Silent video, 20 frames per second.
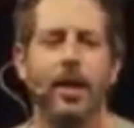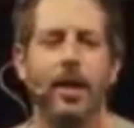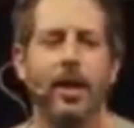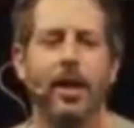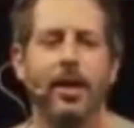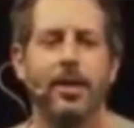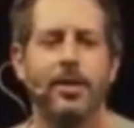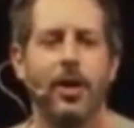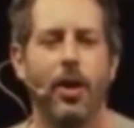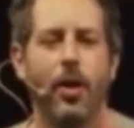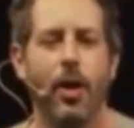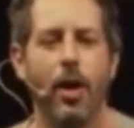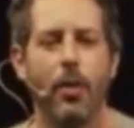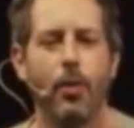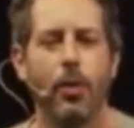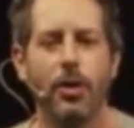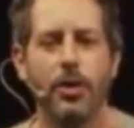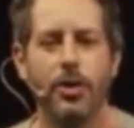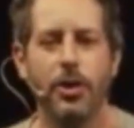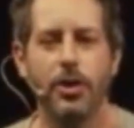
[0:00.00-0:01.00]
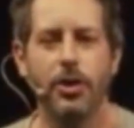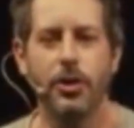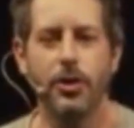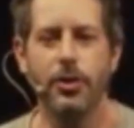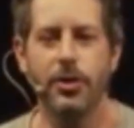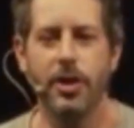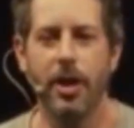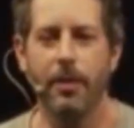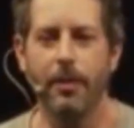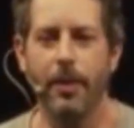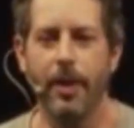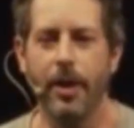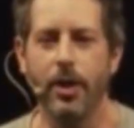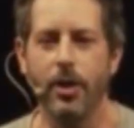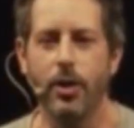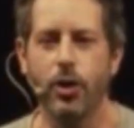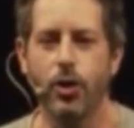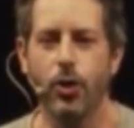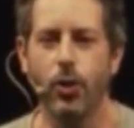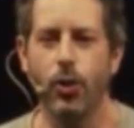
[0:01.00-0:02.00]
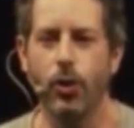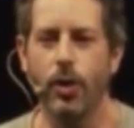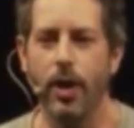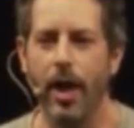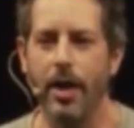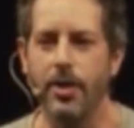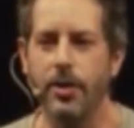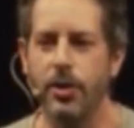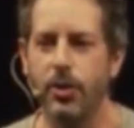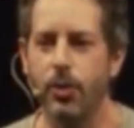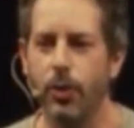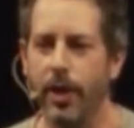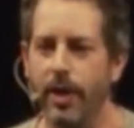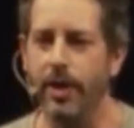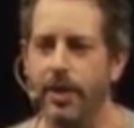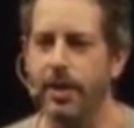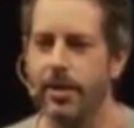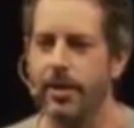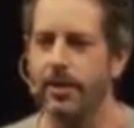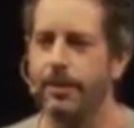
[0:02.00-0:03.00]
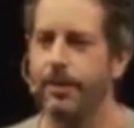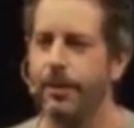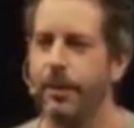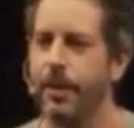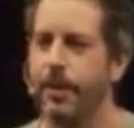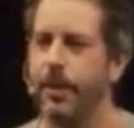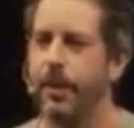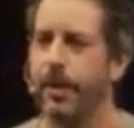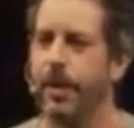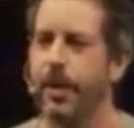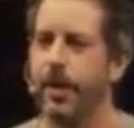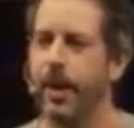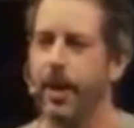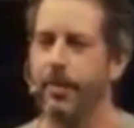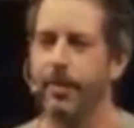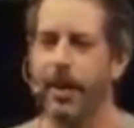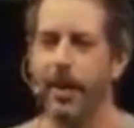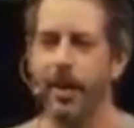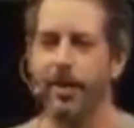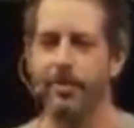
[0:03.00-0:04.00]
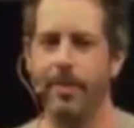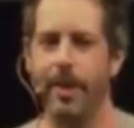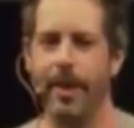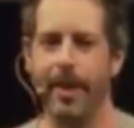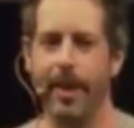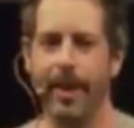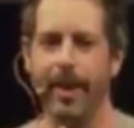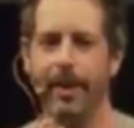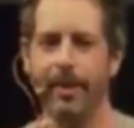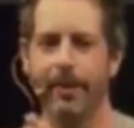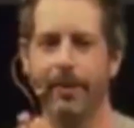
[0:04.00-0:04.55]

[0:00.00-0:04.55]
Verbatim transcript: so I want to do something short and sweet like my lovemaking.